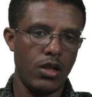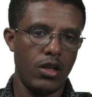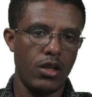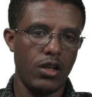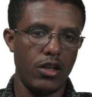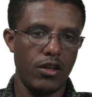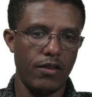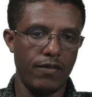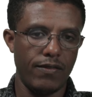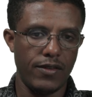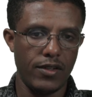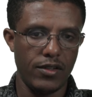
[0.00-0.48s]

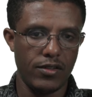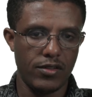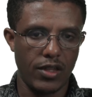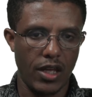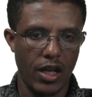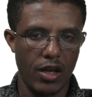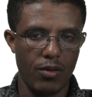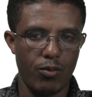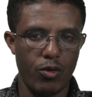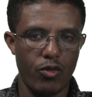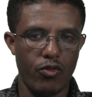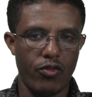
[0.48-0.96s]
If this
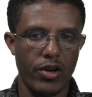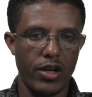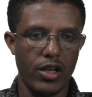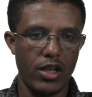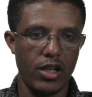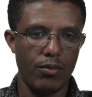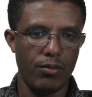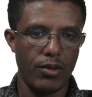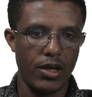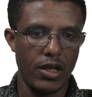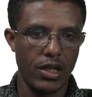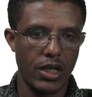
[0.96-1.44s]
type of
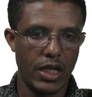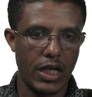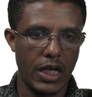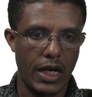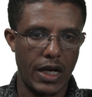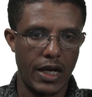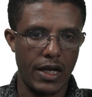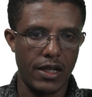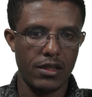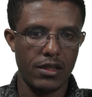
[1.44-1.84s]
animal, cat.